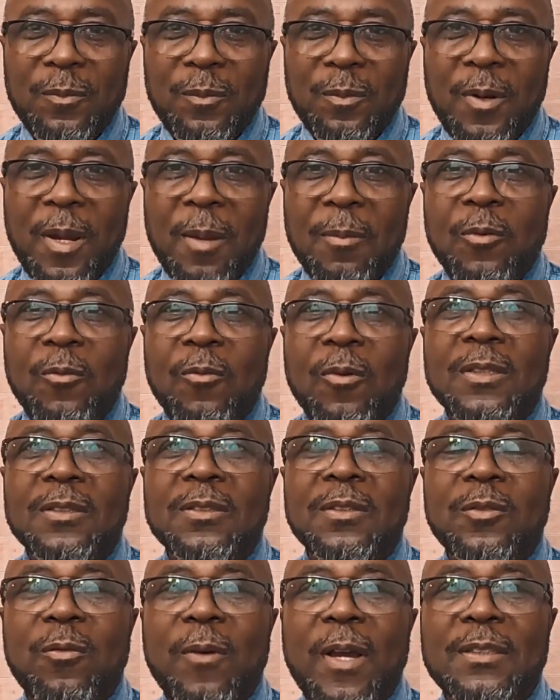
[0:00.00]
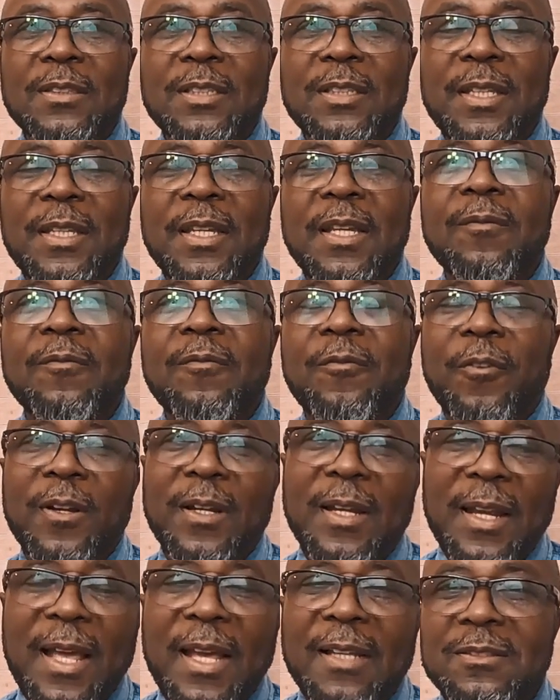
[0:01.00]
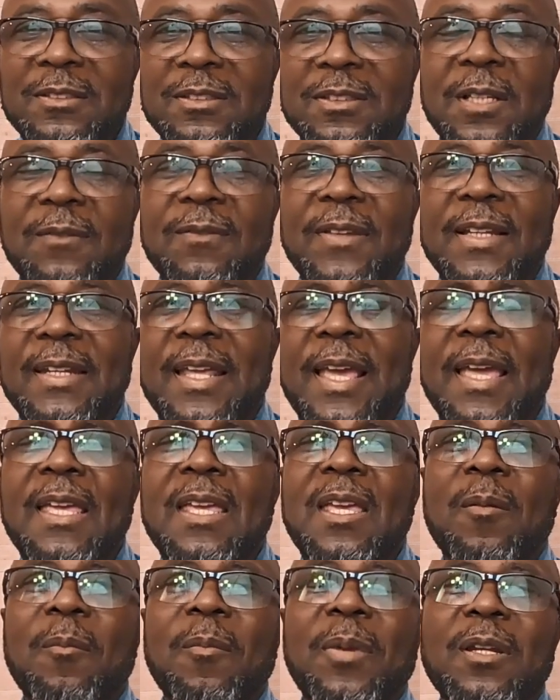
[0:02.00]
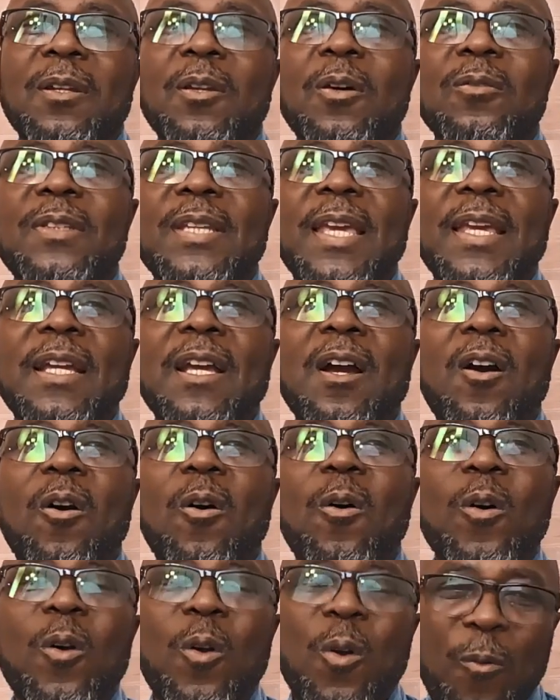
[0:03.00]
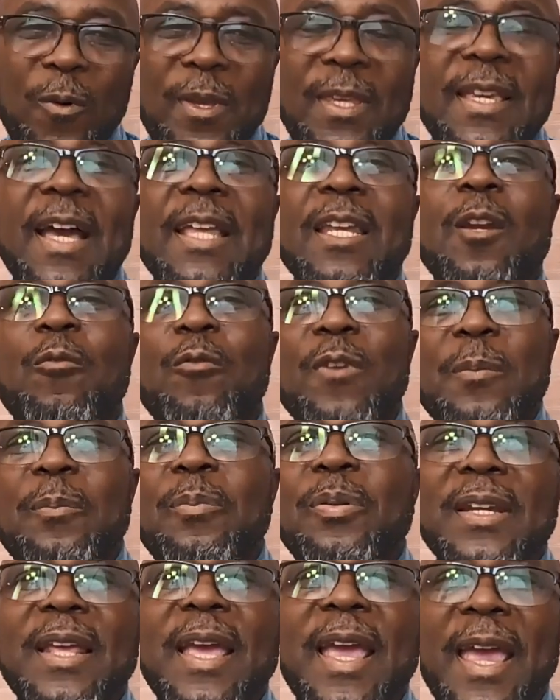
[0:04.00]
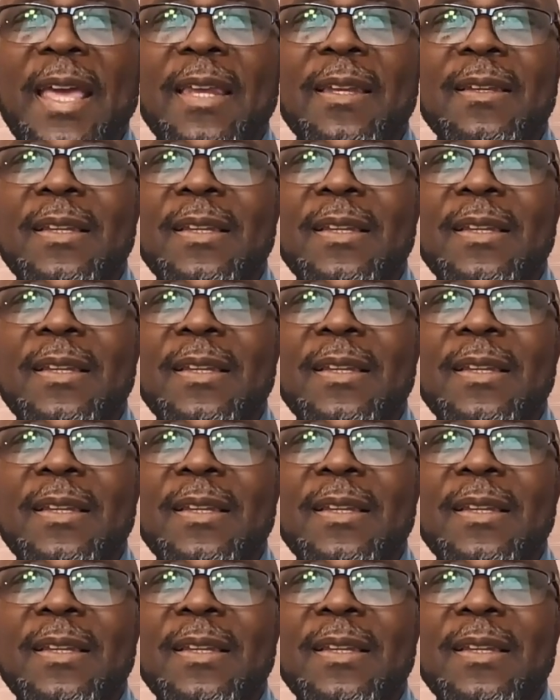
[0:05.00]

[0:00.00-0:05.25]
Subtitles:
probably once or twice a year, and fertilize and stuff like that. But it don't take a when you got to replant.